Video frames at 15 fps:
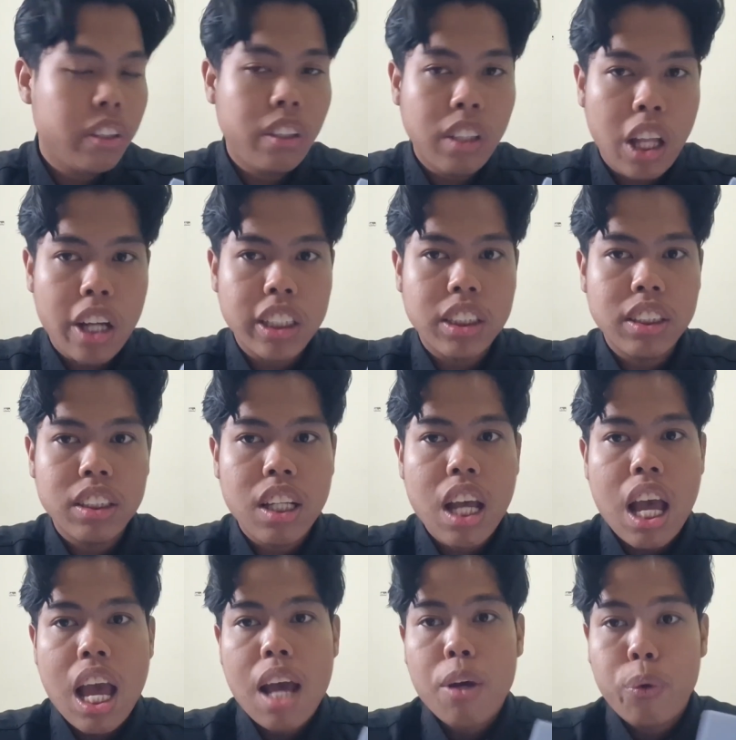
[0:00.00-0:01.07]
gloss.
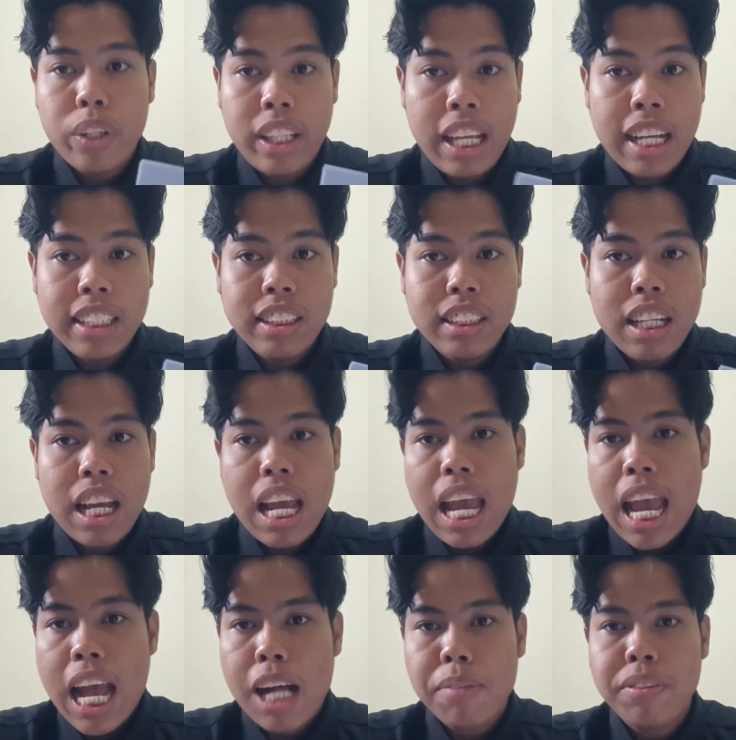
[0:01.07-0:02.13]
This
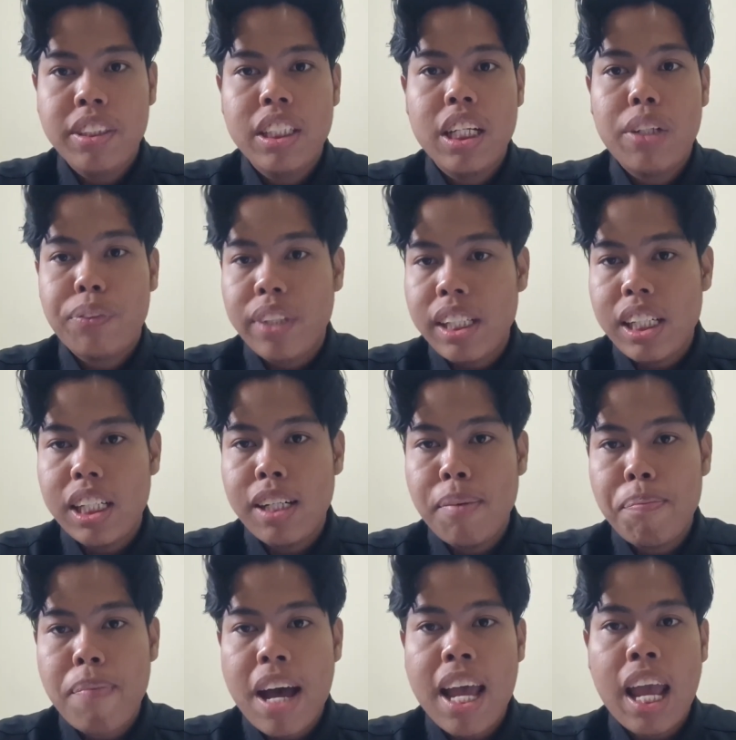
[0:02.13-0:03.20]
helps the reader
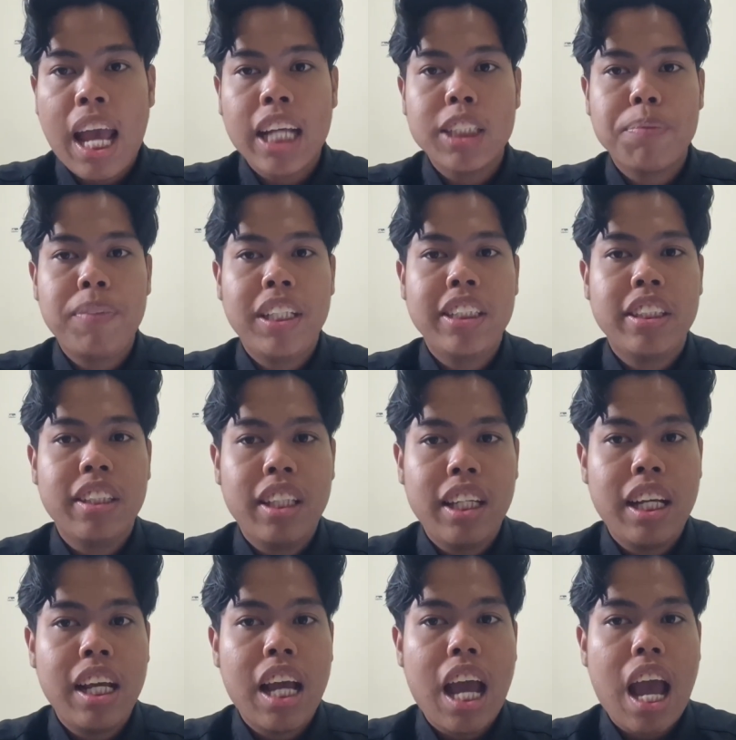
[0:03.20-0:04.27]
by
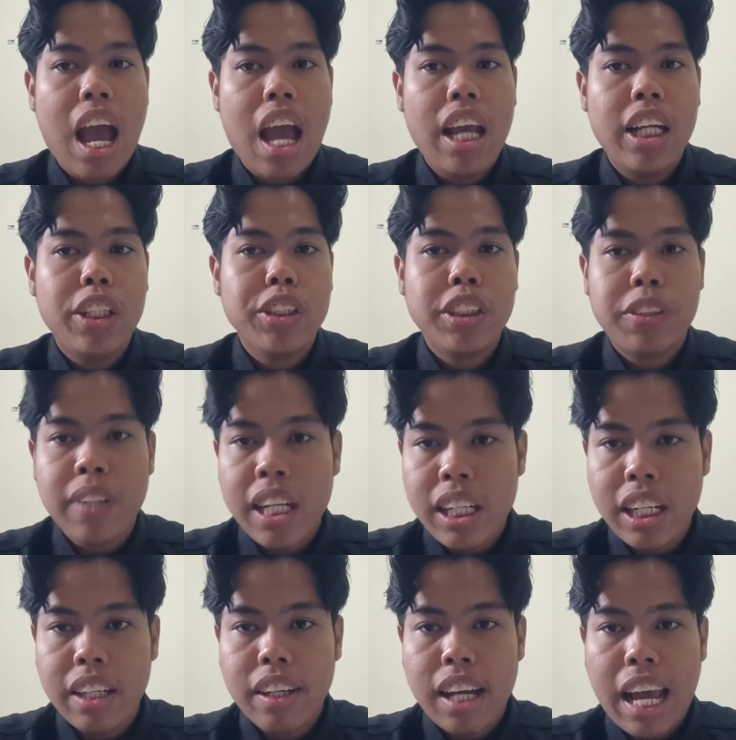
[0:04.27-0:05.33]
explicitly
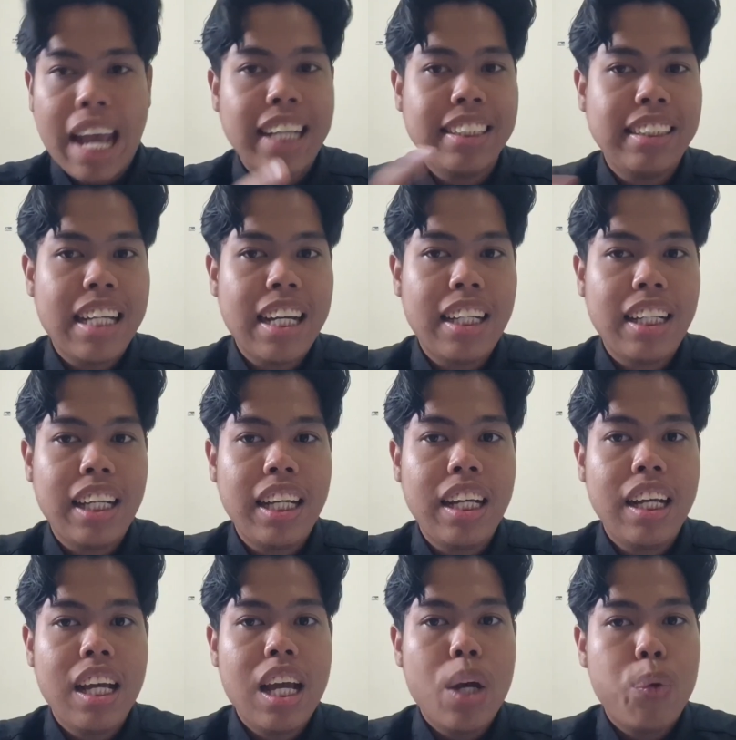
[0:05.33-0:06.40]
illustrating
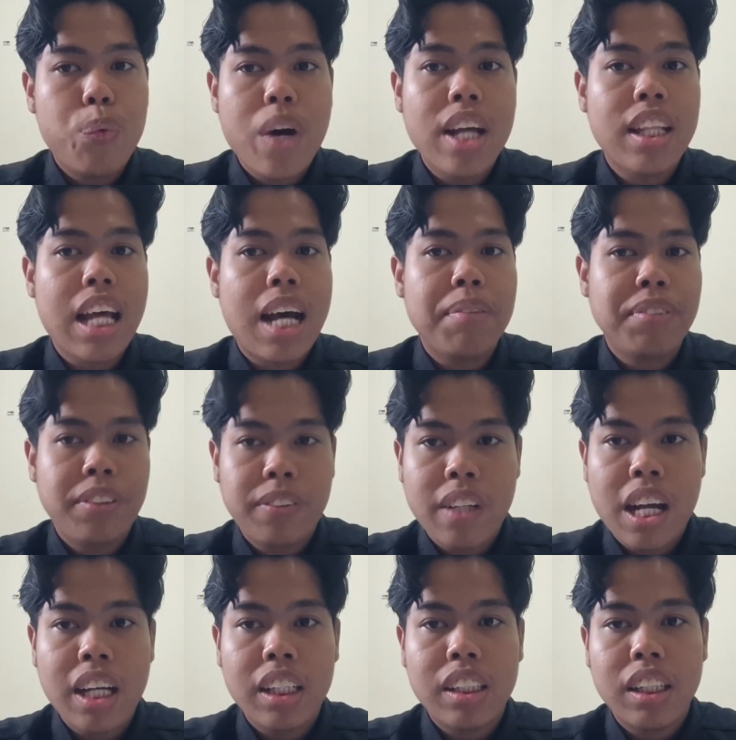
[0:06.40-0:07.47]
exactly what
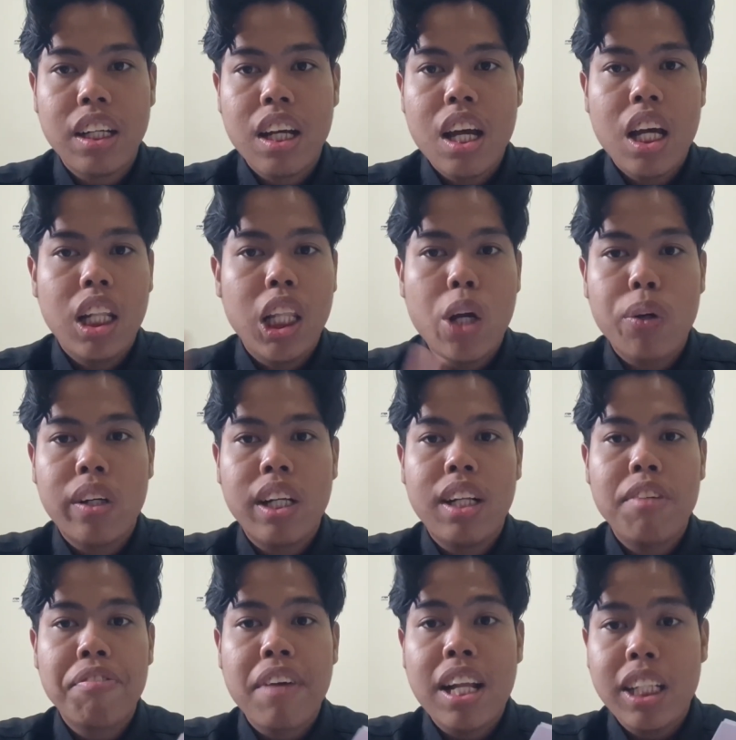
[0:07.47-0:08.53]
abstract
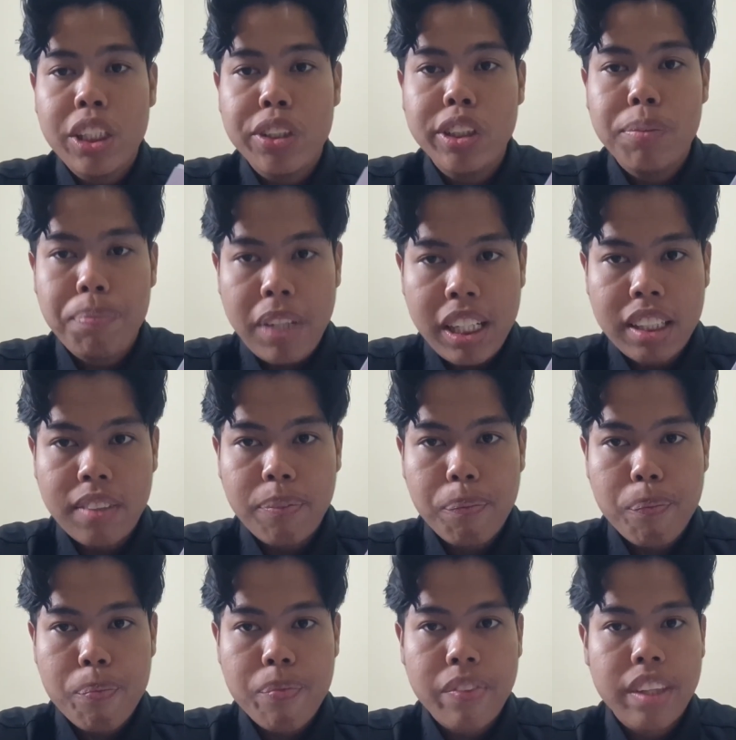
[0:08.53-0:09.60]
local values mean
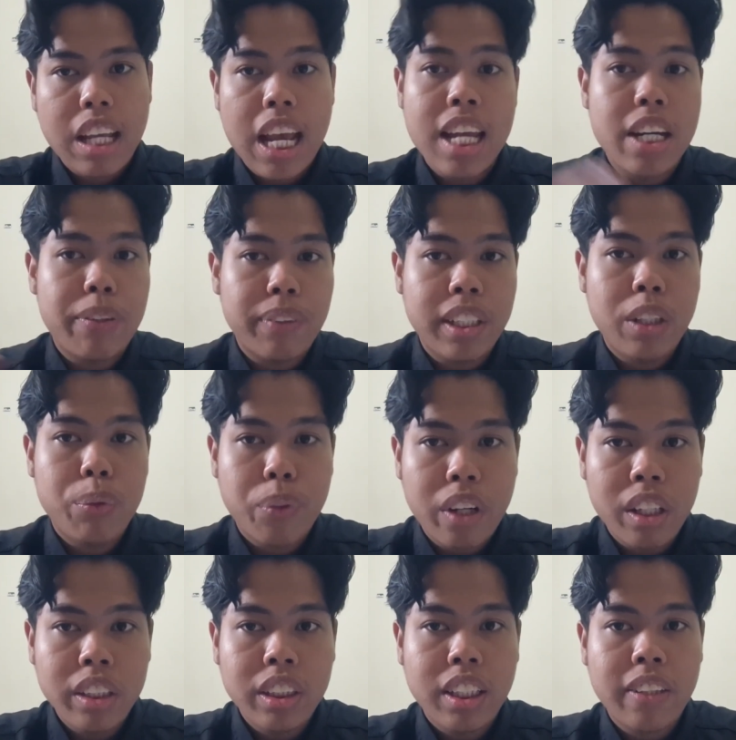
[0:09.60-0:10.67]
in a real-world